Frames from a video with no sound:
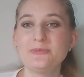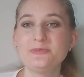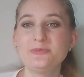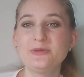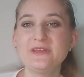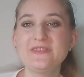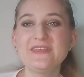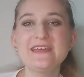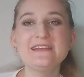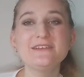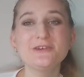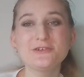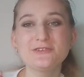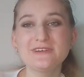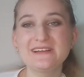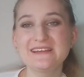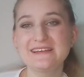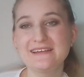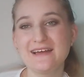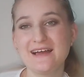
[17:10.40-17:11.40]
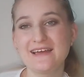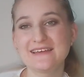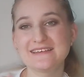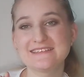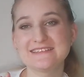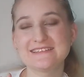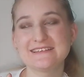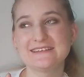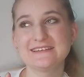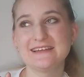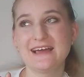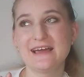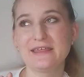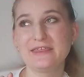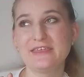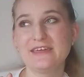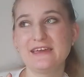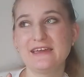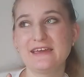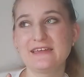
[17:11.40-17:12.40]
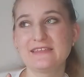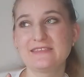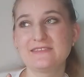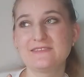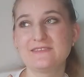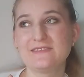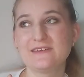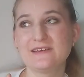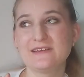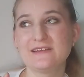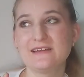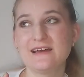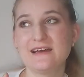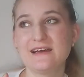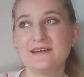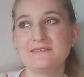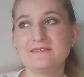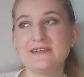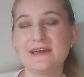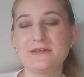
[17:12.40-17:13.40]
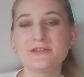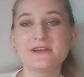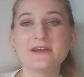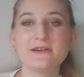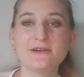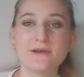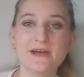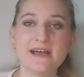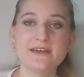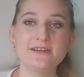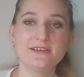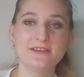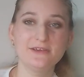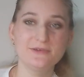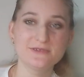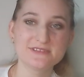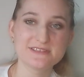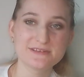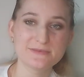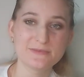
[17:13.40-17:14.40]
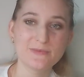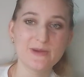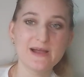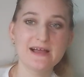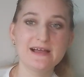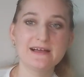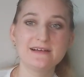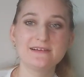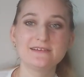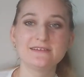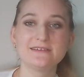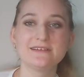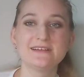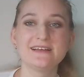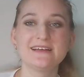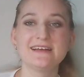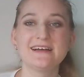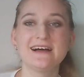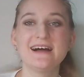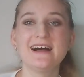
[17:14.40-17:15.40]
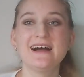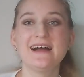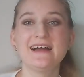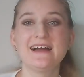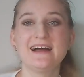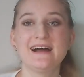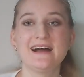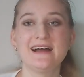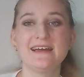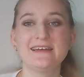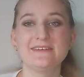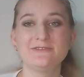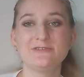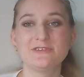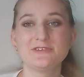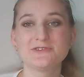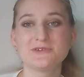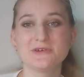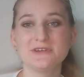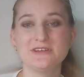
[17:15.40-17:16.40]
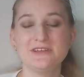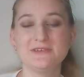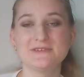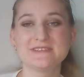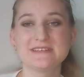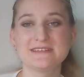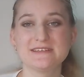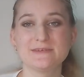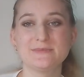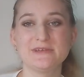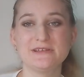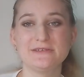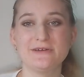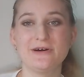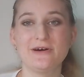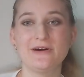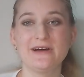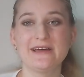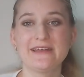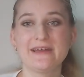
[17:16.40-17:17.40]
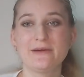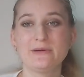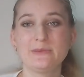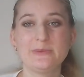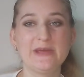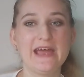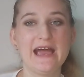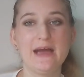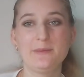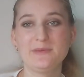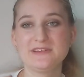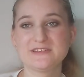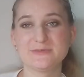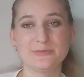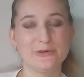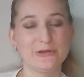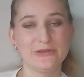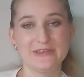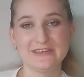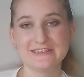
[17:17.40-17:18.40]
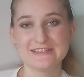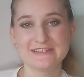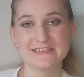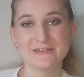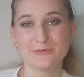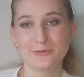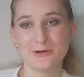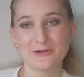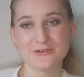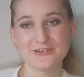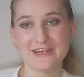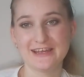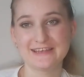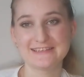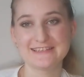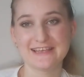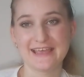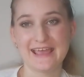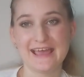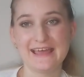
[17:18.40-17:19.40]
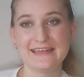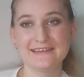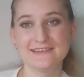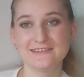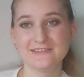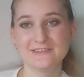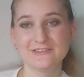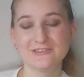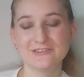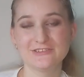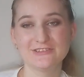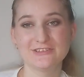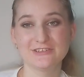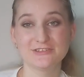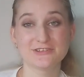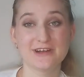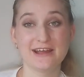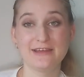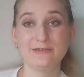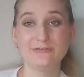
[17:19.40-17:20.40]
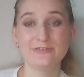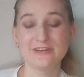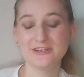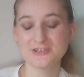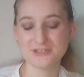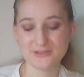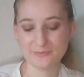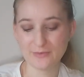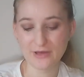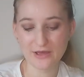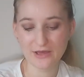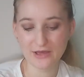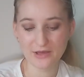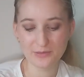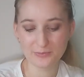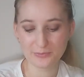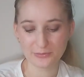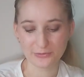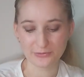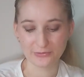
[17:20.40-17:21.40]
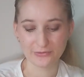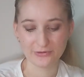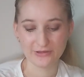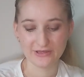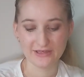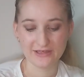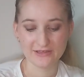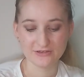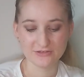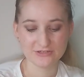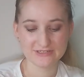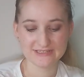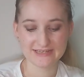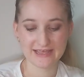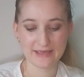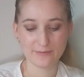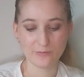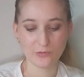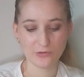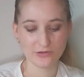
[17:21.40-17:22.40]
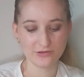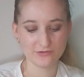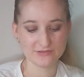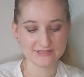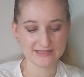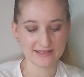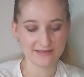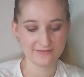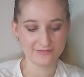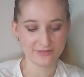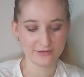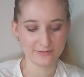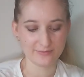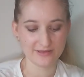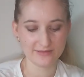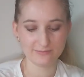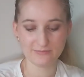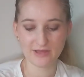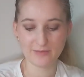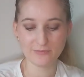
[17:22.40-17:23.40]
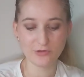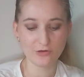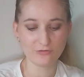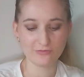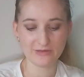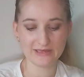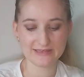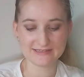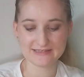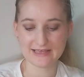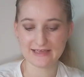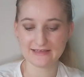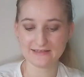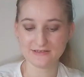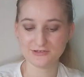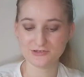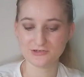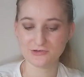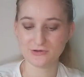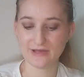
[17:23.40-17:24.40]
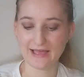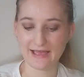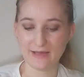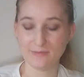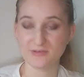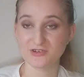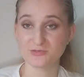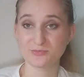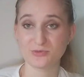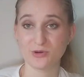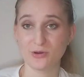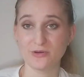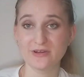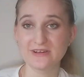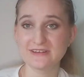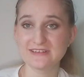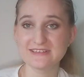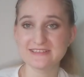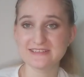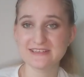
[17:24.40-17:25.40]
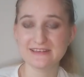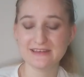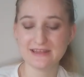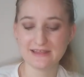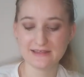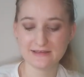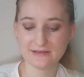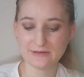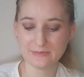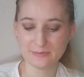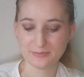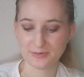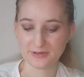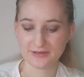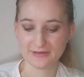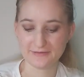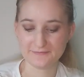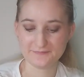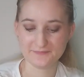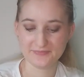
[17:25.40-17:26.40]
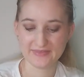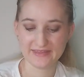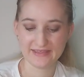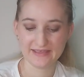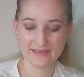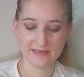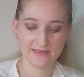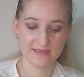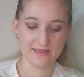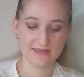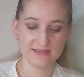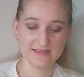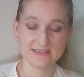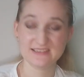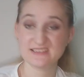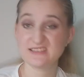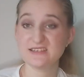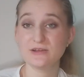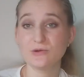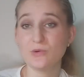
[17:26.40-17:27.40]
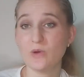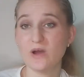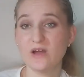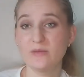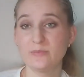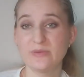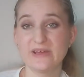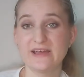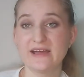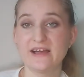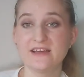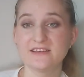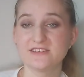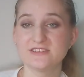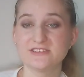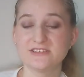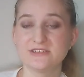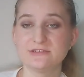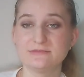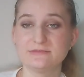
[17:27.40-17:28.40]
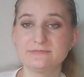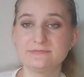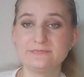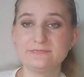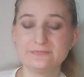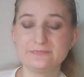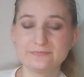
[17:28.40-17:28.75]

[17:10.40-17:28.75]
But they look really nice, and I think that now that I know how to use them well, I've enjoyed using them a lot, and I would be happy to pull these into projects again to try and finish them up, or just to get more use out of them. I'm not exactly sure how much product is in here, but still quite a bit, I assume.